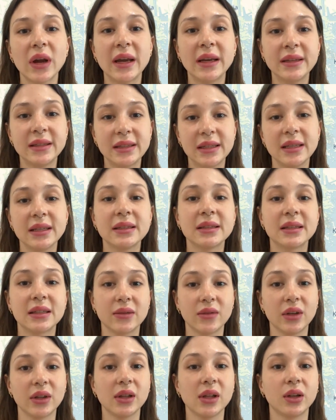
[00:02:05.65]
eighteen
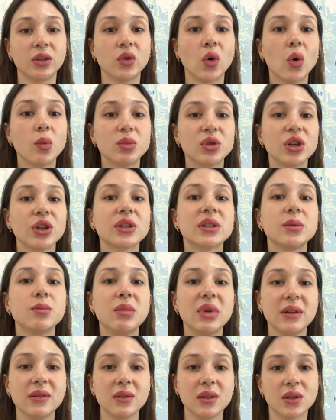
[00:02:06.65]
civilian objects
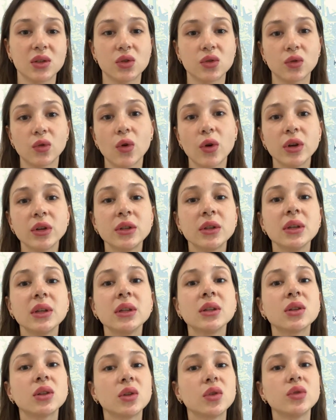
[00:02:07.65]
being destroyed,
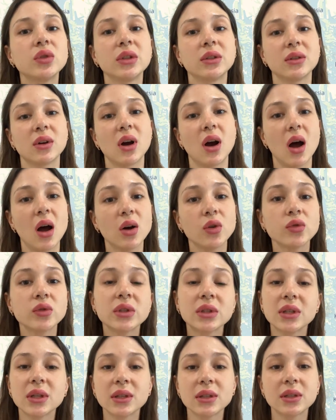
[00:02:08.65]
including
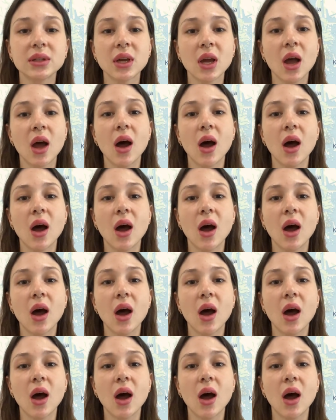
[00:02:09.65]
houses,